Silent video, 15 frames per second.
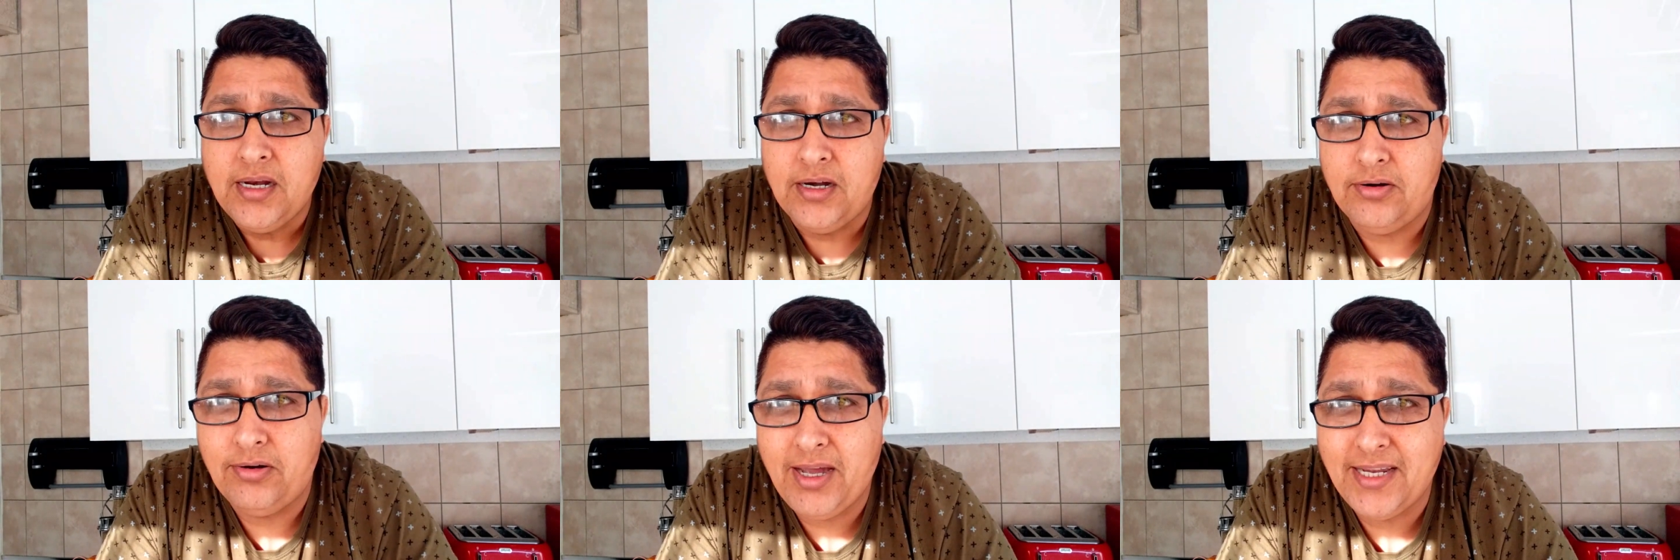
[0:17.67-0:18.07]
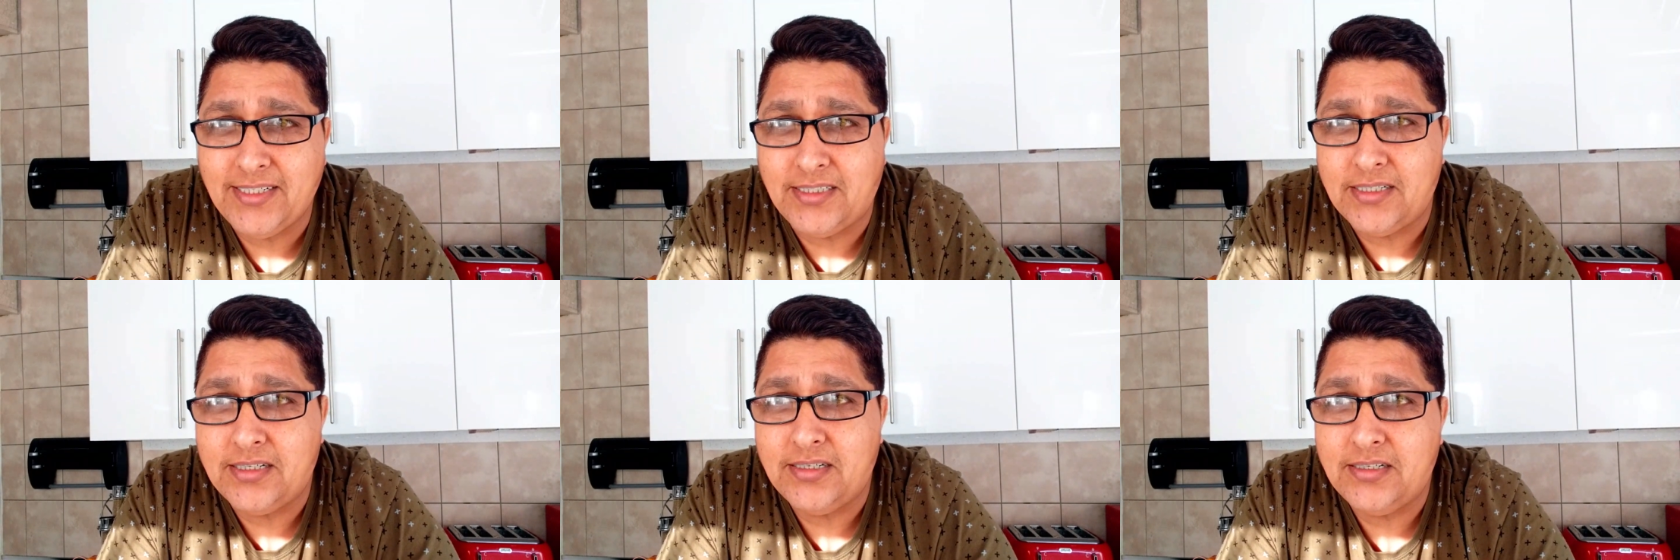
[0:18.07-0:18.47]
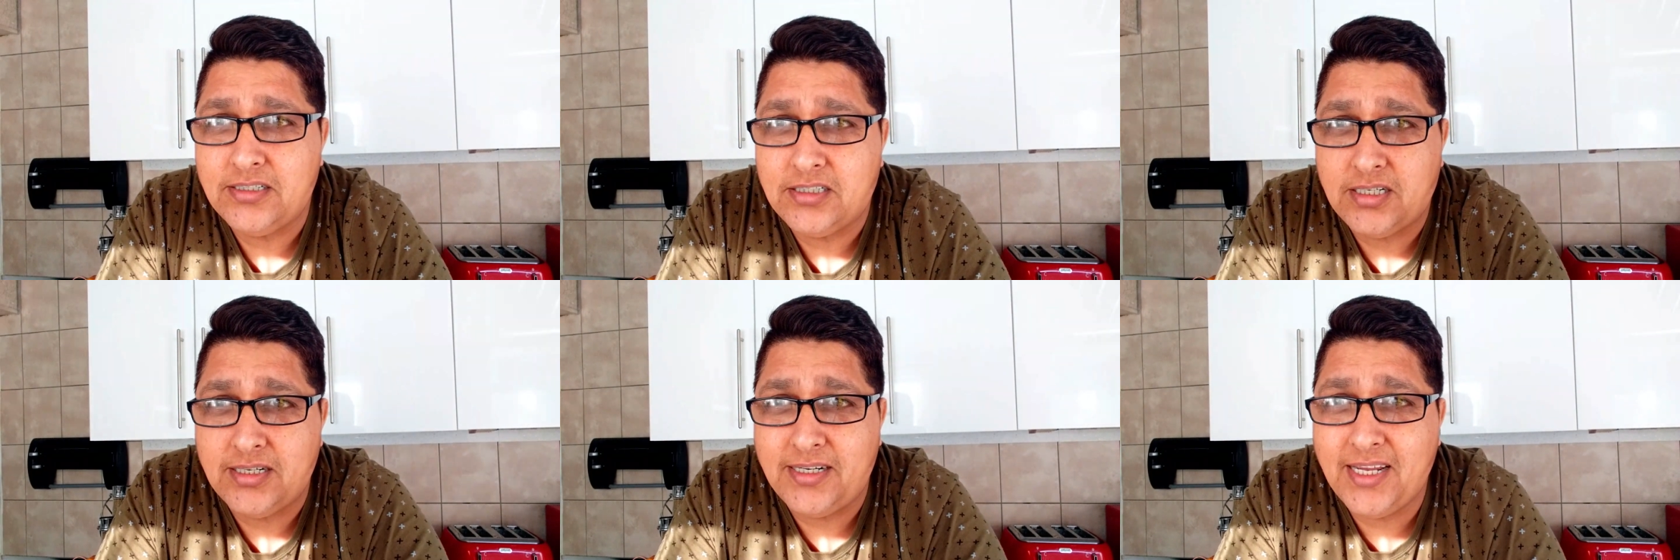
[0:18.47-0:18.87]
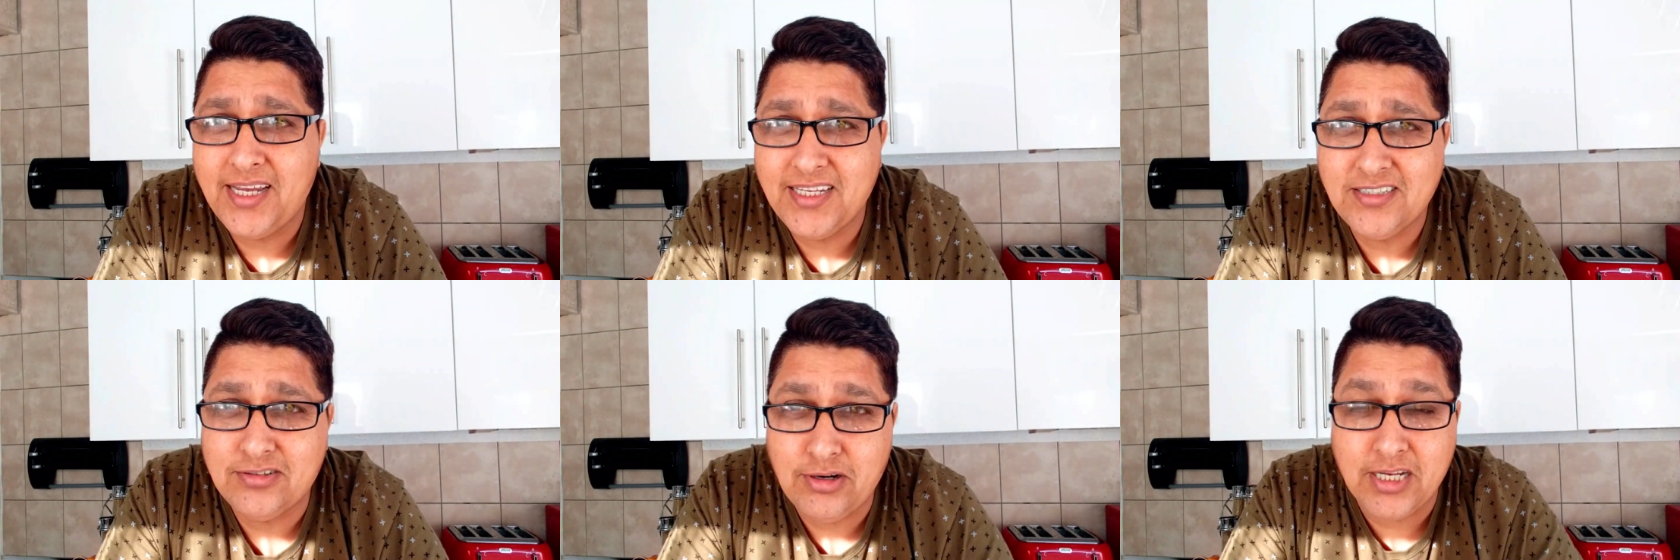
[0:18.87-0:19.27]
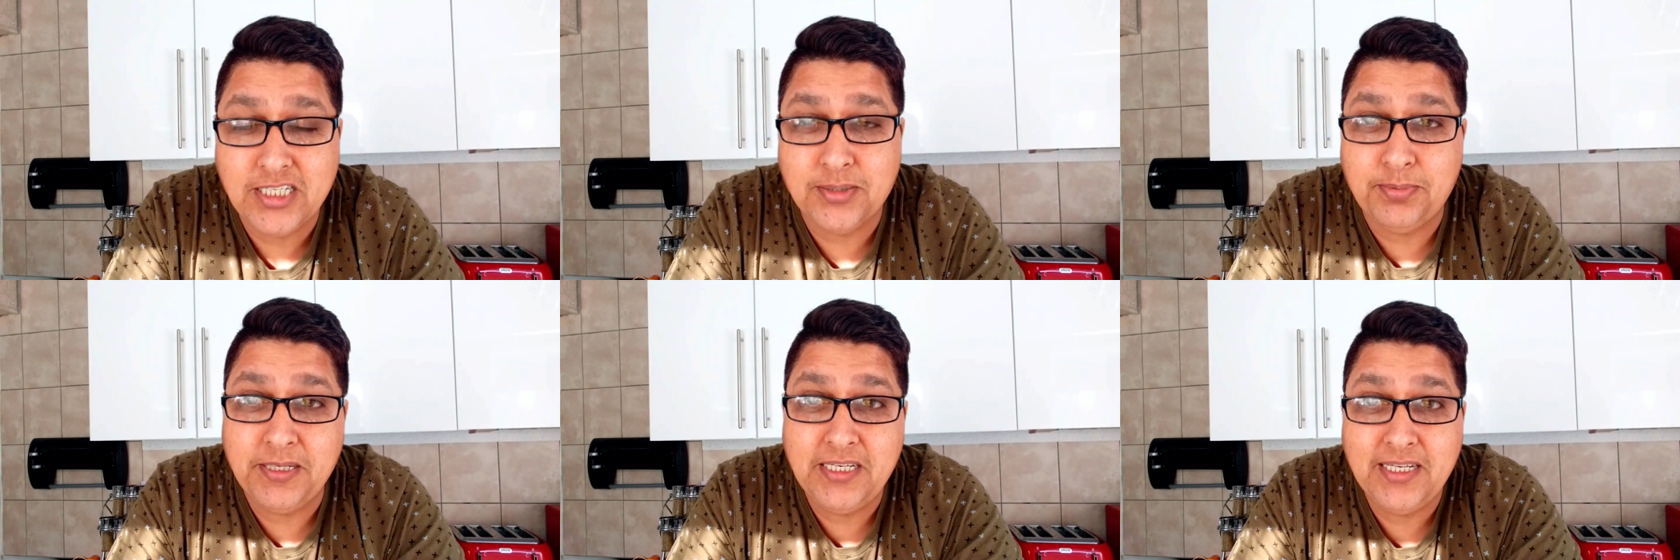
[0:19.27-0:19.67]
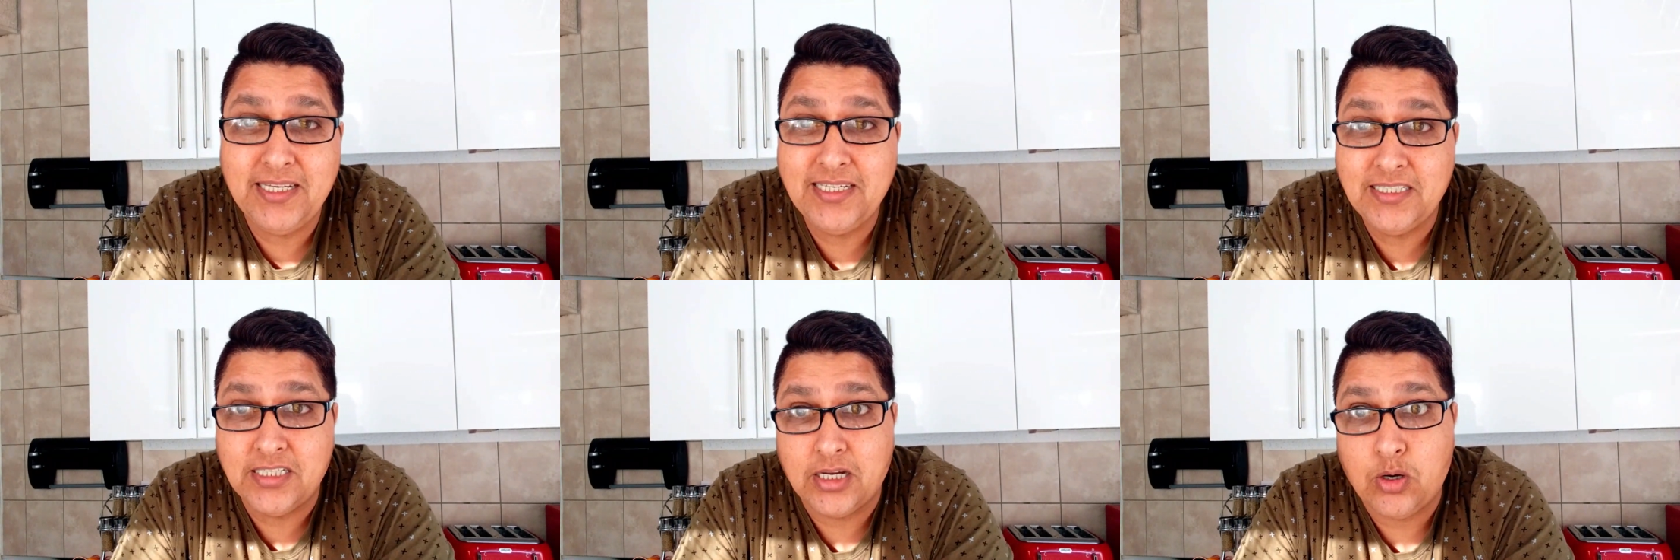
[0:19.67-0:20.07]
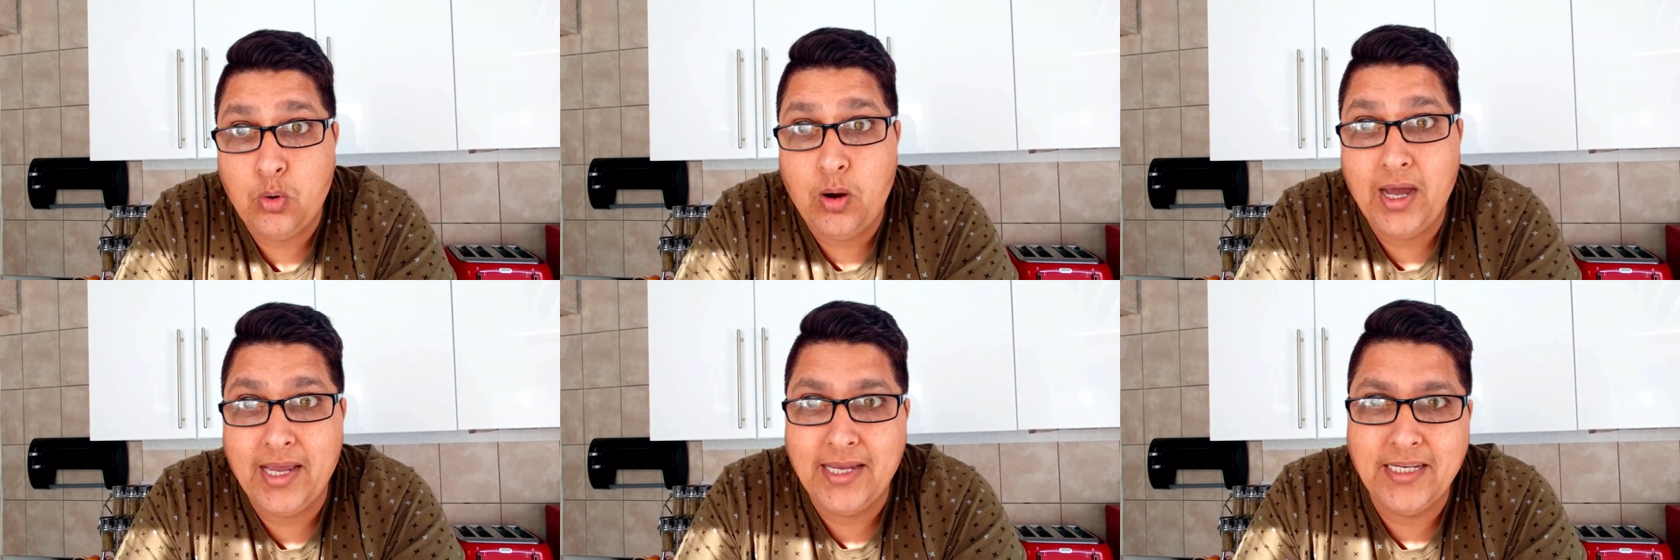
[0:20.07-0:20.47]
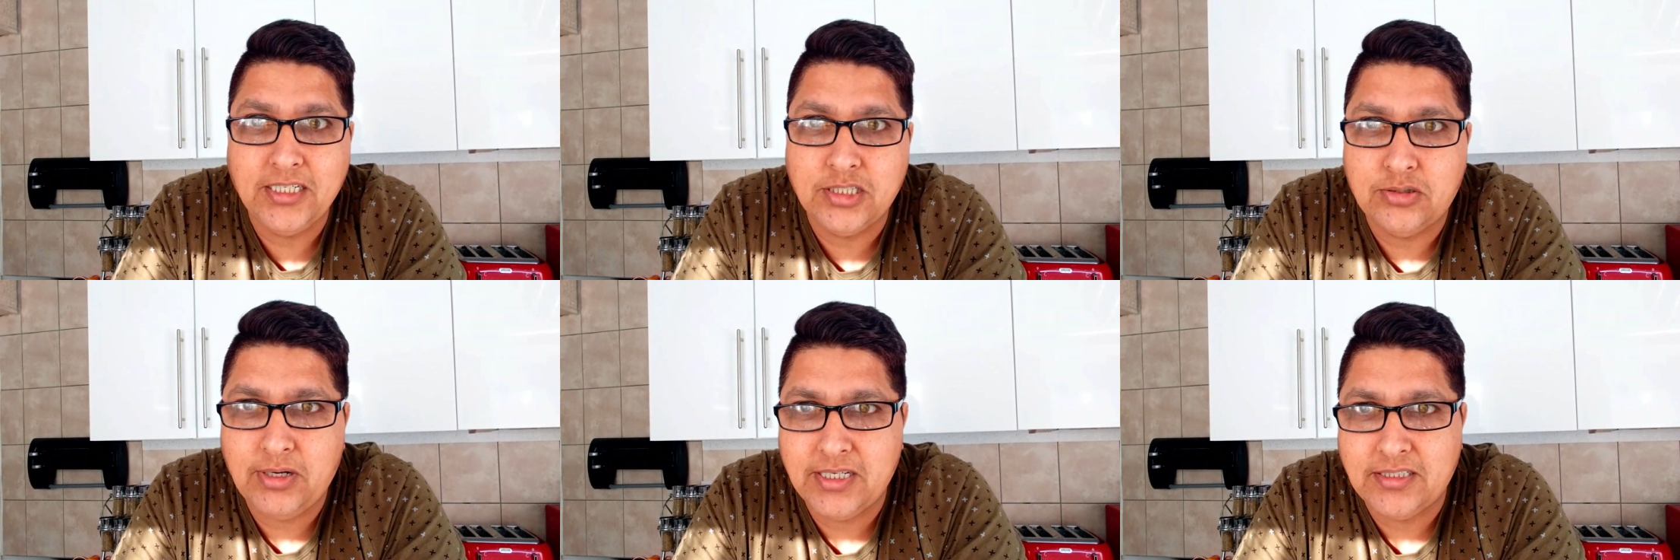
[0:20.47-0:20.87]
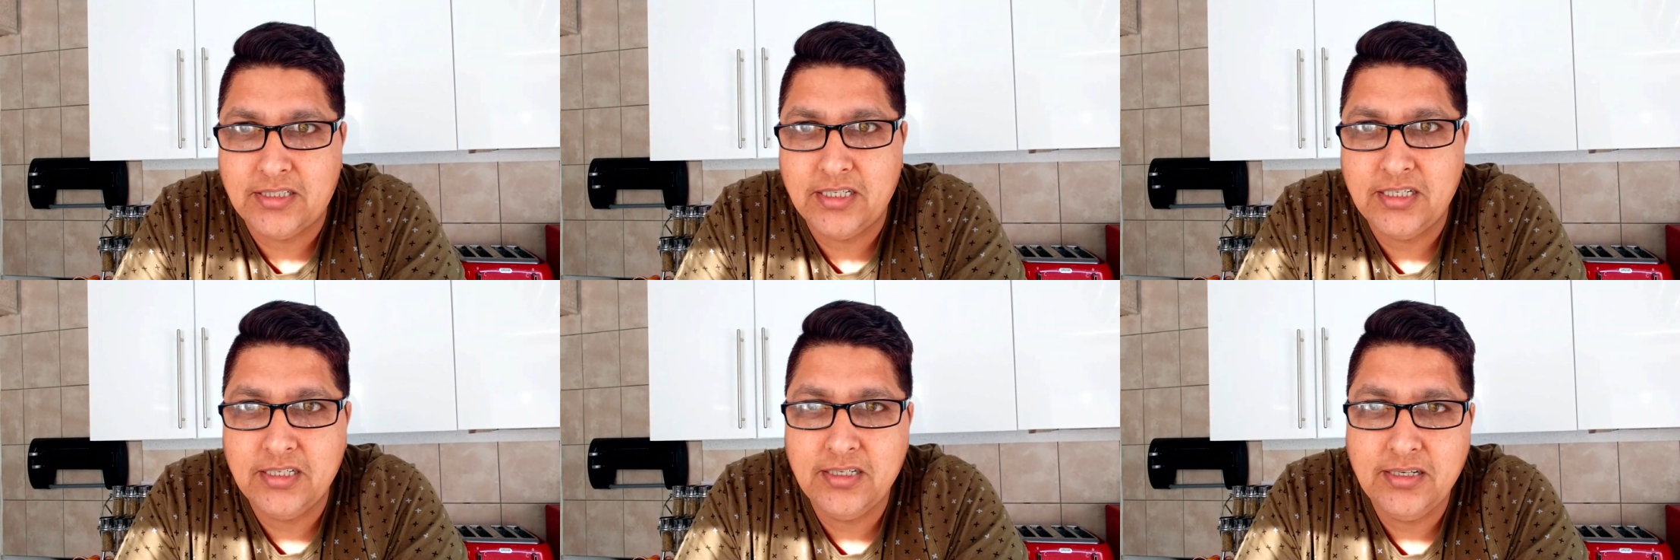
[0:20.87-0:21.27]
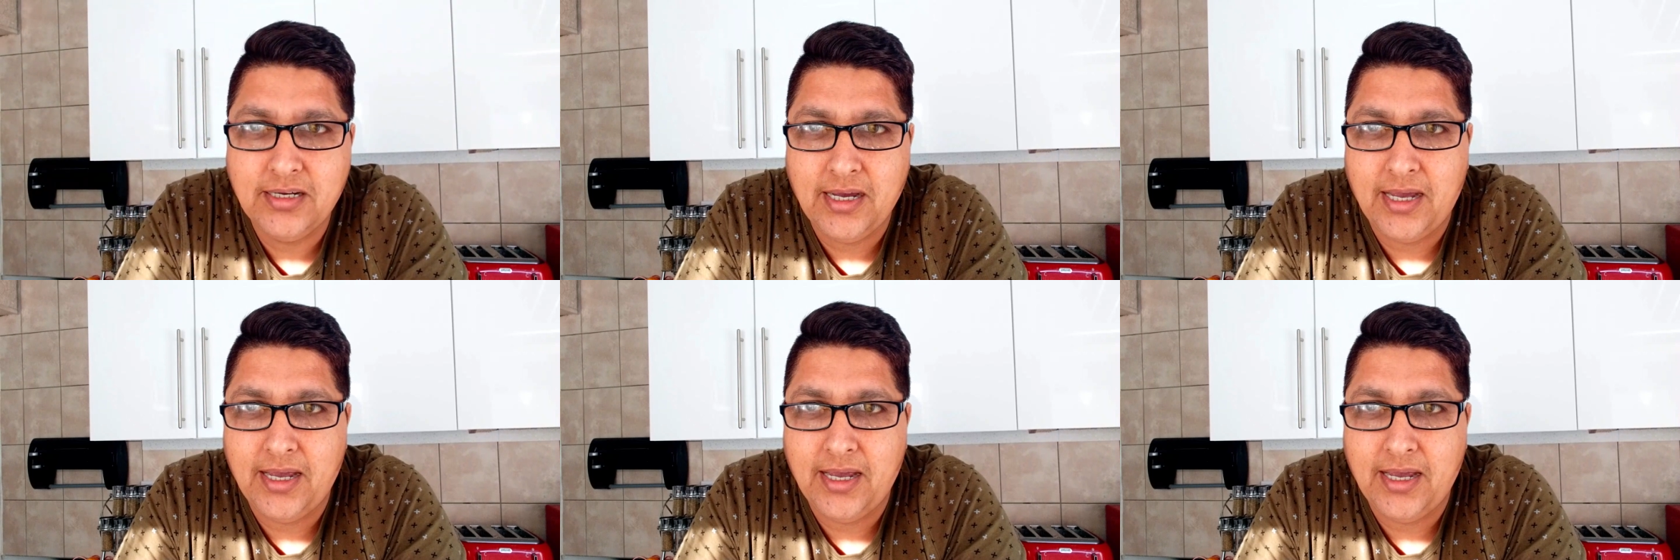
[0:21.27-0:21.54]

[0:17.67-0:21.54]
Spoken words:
Right, today's recipe is quite interesting.